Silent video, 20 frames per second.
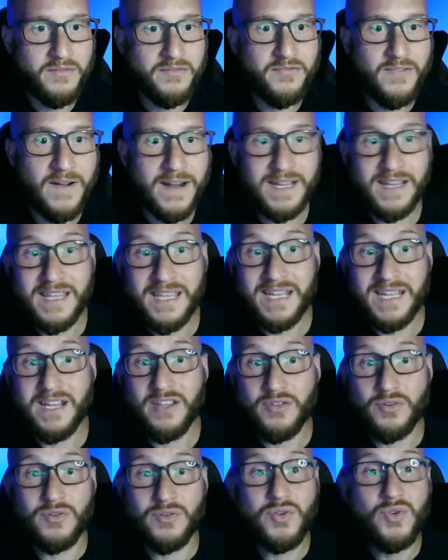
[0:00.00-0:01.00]
Finally,
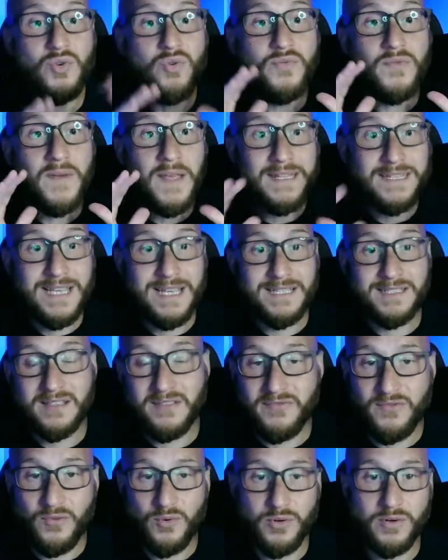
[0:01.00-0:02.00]
another new
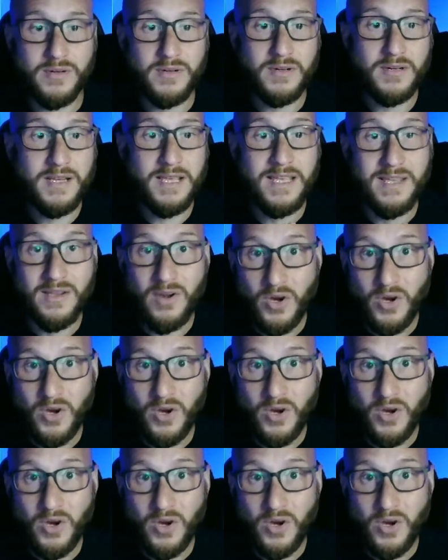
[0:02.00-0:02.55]
Fantastic Four